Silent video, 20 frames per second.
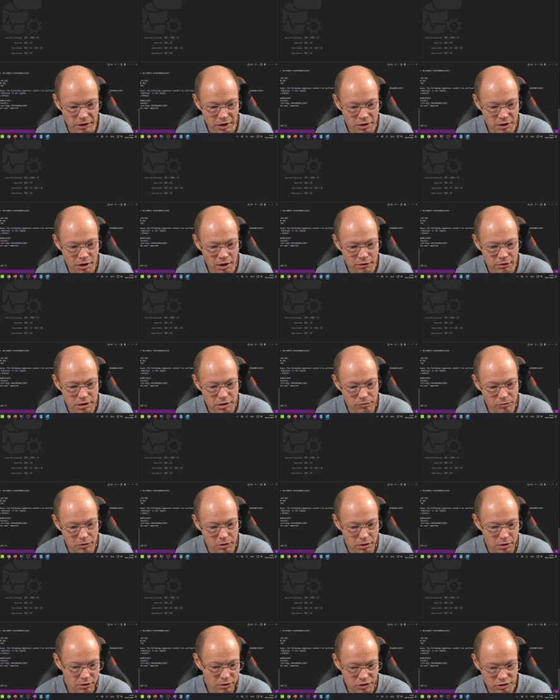Now it
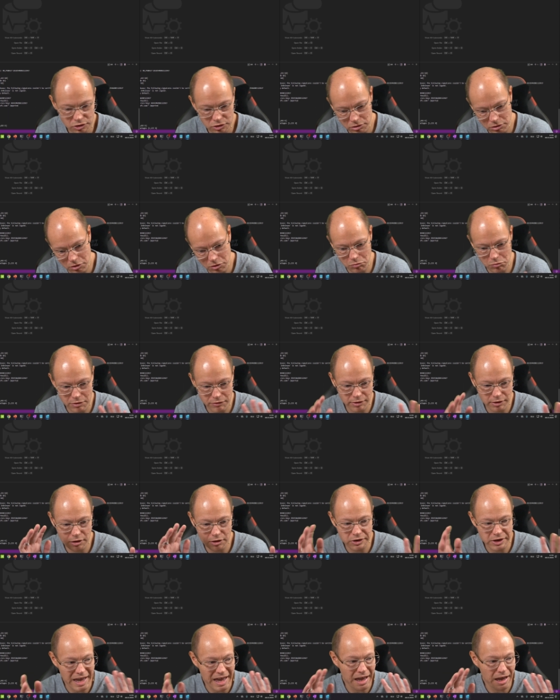works
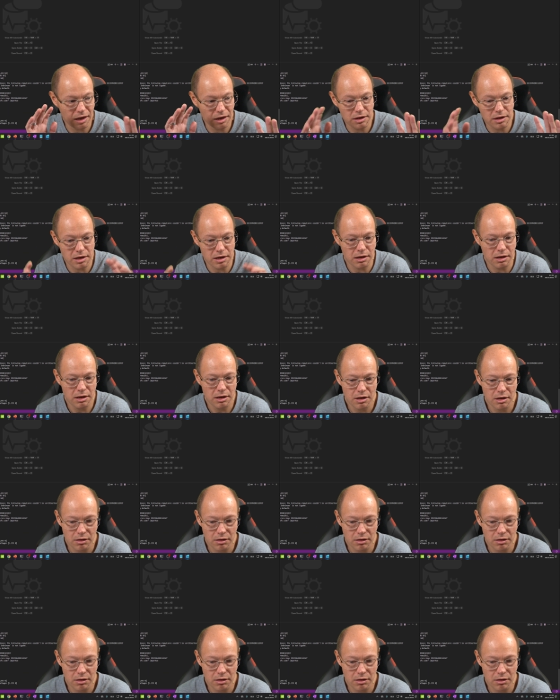without any